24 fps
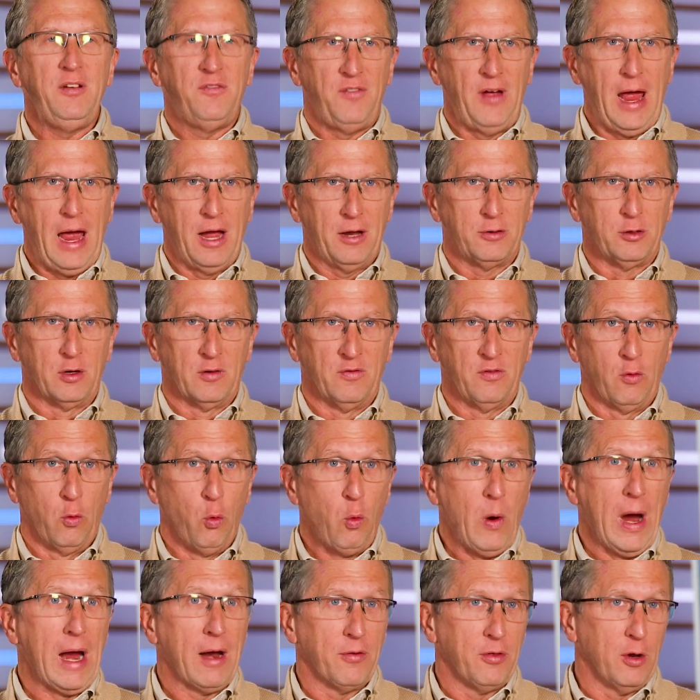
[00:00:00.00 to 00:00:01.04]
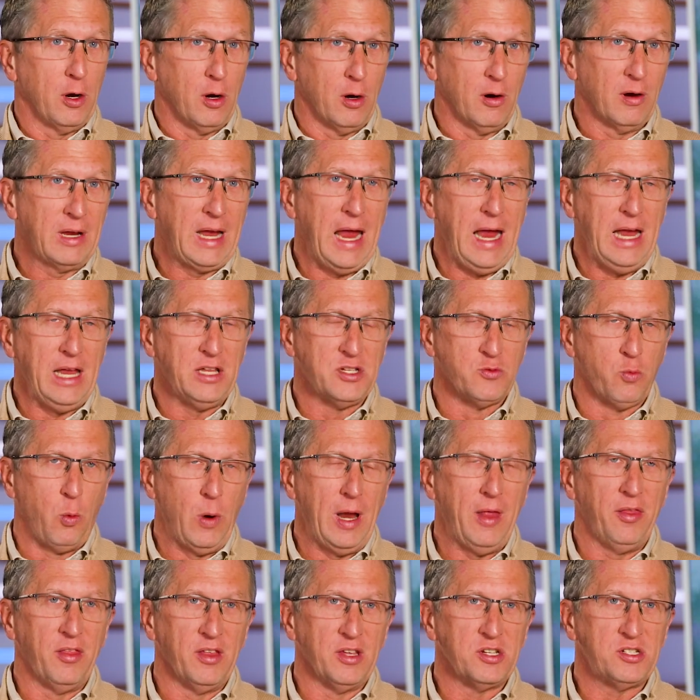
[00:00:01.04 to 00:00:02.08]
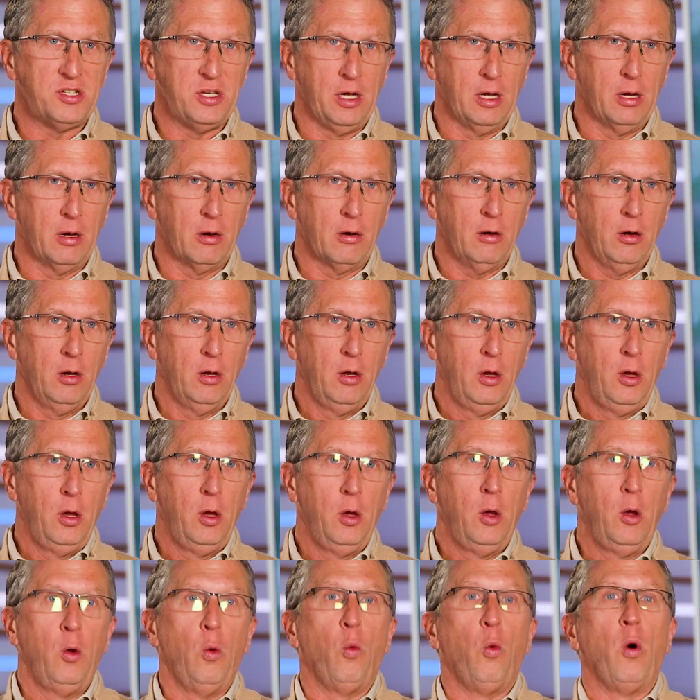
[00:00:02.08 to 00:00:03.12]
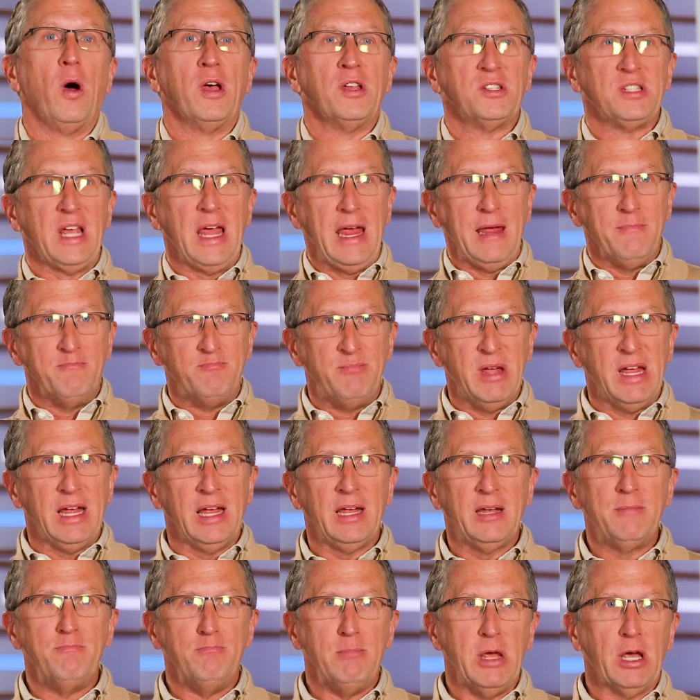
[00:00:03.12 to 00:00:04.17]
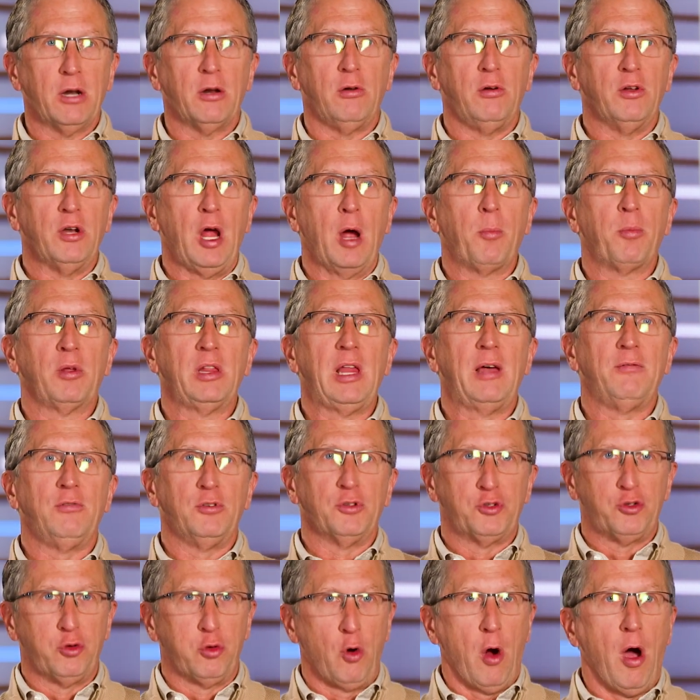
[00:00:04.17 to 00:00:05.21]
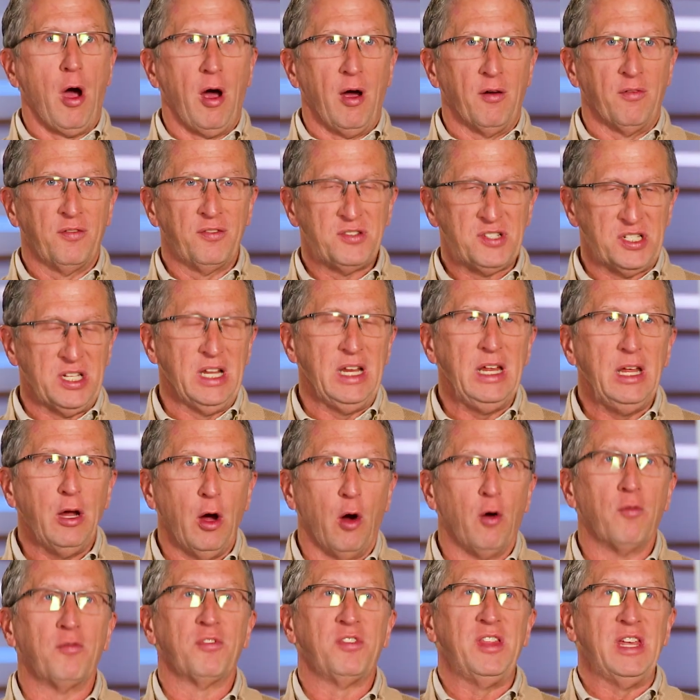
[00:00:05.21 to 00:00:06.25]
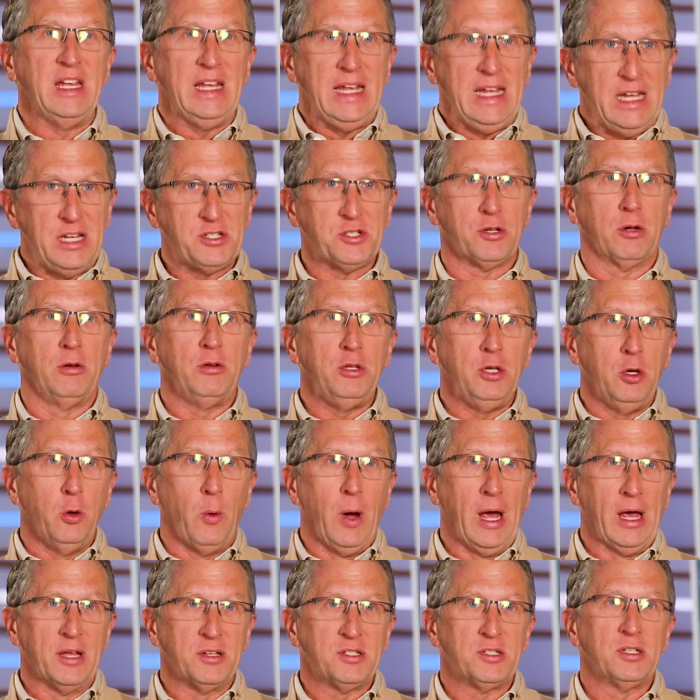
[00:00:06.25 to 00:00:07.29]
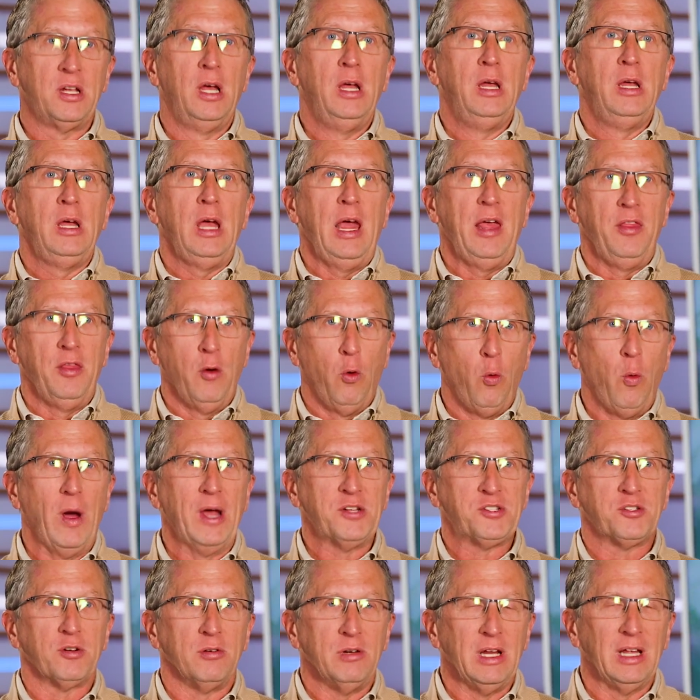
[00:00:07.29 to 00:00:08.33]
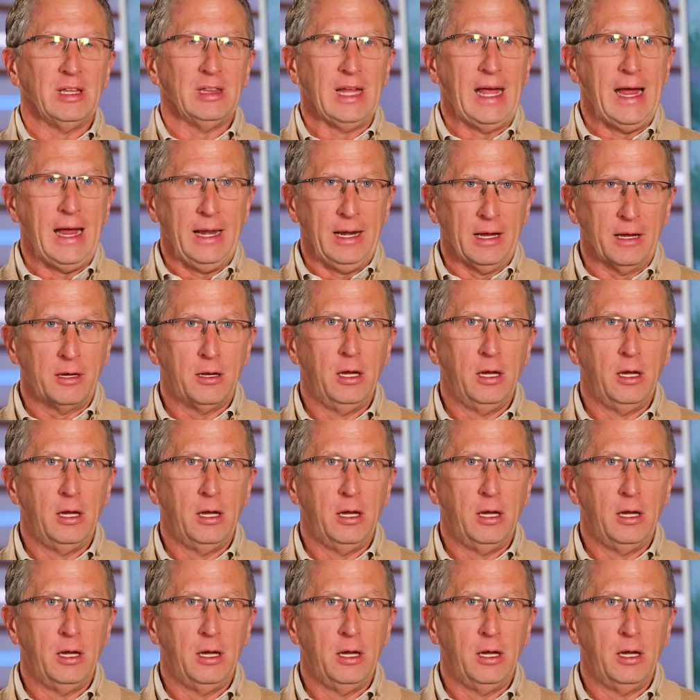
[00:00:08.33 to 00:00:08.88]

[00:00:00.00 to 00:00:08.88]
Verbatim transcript: factor for where the hurricanes went this year was a big middle and upper level trough sitting over the eastern U.S. and the western Atlantic.